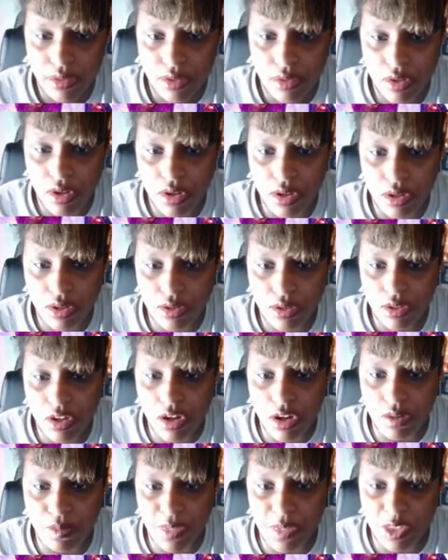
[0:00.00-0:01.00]
Cook,
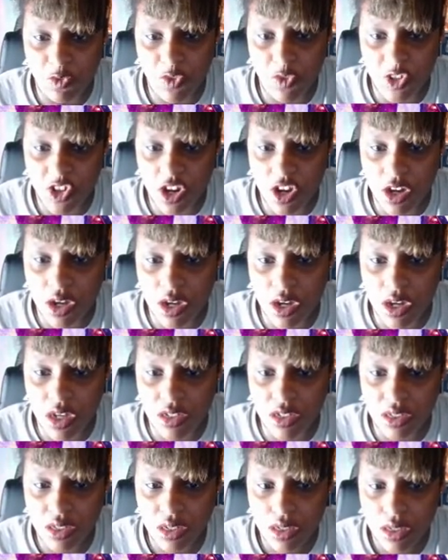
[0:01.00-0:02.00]
cook, the
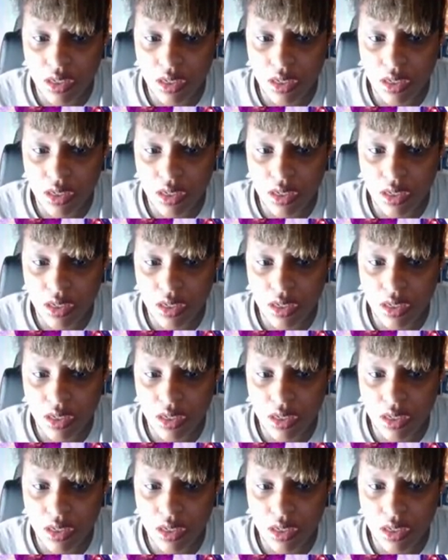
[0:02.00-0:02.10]
motherfuckers!